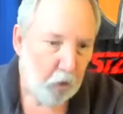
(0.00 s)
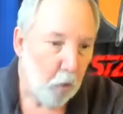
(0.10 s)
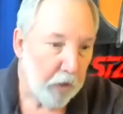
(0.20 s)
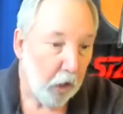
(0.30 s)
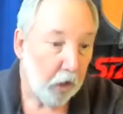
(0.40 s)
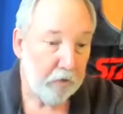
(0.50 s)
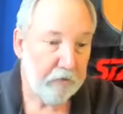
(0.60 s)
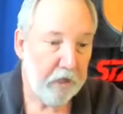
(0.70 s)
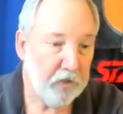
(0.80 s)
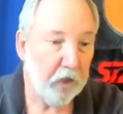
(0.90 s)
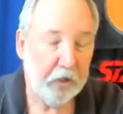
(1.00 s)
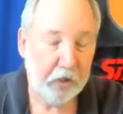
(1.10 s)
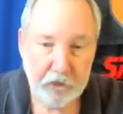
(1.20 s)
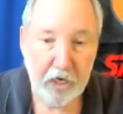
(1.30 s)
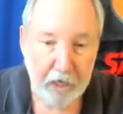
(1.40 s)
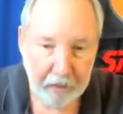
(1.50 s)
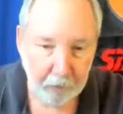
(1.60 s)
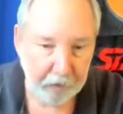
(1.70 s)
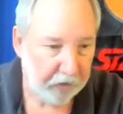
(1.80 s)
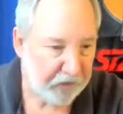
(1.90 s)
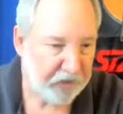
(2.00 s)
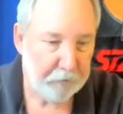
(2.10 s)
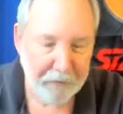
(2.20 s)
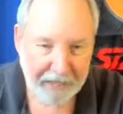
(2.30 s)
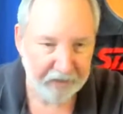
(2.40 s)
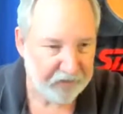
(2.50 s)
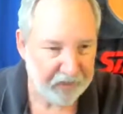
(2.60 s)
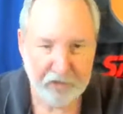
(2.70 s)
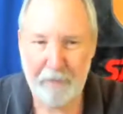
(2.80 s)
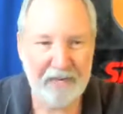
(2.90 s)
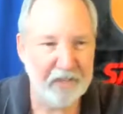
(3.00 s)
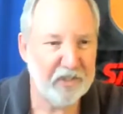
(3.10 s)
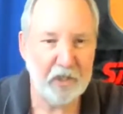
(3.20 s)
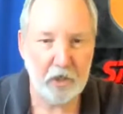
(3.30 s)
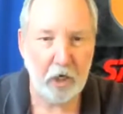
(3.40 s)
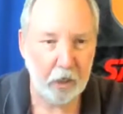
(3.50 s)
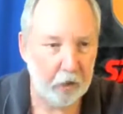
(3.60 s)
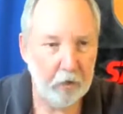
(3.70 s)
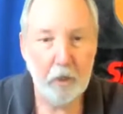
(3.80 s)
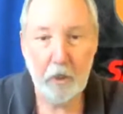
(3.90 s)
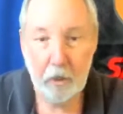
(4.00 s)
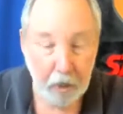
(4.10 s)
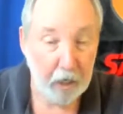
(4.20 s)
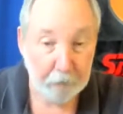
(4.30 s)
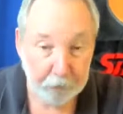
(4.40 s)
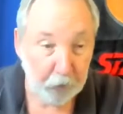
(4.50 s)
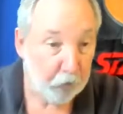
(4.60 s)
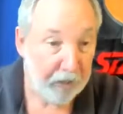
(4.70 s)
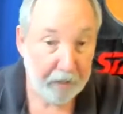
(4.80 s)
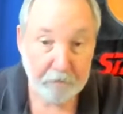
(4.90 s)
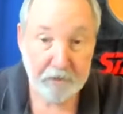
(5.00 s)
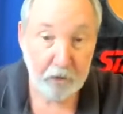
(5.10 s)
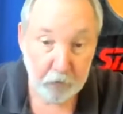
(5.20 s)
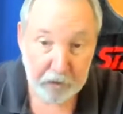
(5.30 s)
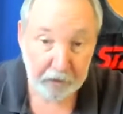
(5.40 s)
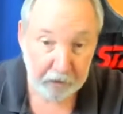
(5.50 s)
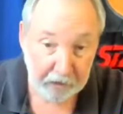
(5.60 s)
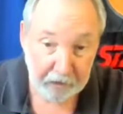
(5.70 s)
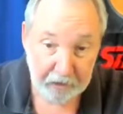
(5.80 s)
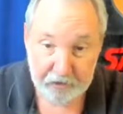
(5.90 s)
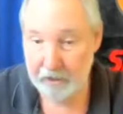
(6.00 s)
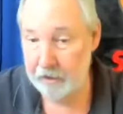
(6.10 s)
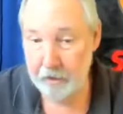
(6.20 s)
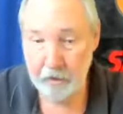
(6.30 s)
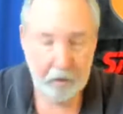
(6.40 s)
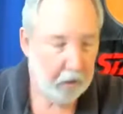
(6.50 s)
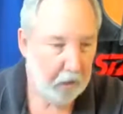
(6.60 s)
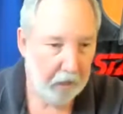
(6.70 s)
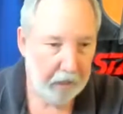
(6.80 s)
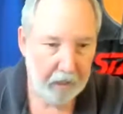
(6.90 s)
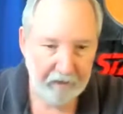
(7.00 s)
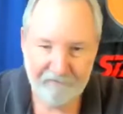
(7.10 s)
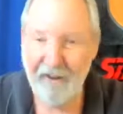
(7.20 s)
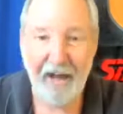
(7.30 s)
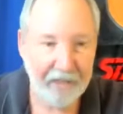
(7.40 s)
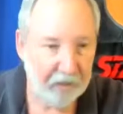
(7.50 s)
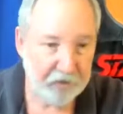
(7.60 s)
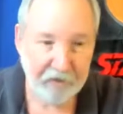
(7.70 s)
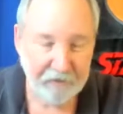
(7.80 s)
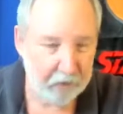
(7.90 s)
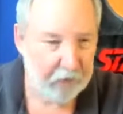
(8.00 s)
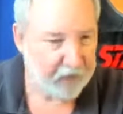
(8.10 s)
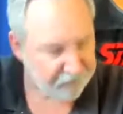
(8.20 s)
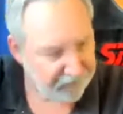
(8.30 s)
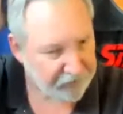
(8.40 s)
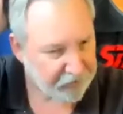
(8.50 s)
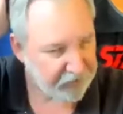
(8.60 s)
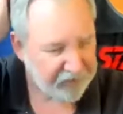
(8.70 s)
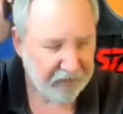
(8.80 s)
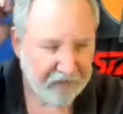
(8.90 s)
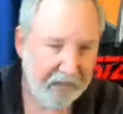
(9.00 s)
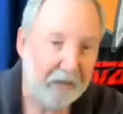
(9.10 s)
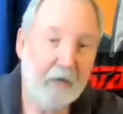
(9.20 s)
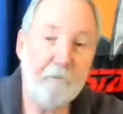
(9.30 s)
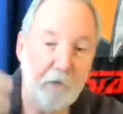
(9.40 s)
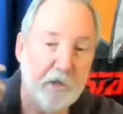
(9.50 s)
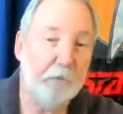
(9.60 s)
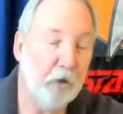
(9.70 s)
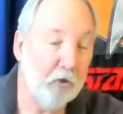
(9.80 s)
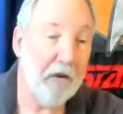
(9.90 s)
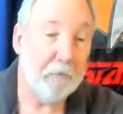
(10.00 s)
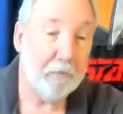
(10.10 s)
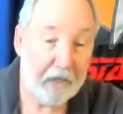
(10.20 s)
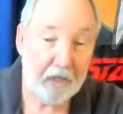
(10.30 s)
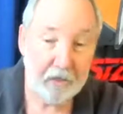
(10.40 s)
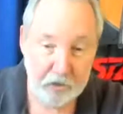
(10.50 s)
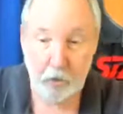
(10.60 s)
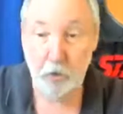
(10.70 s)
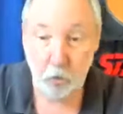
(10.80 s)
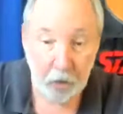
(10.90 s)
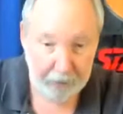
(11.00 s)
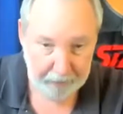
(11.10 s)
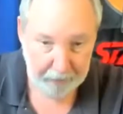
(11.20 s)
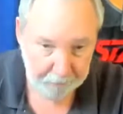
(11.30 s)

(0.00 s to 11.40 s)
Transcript: when all of these are done, when all these dependencies, dependencies are uh, programs and utilities and uh, files, configuration files, and things like that that the program needs to run.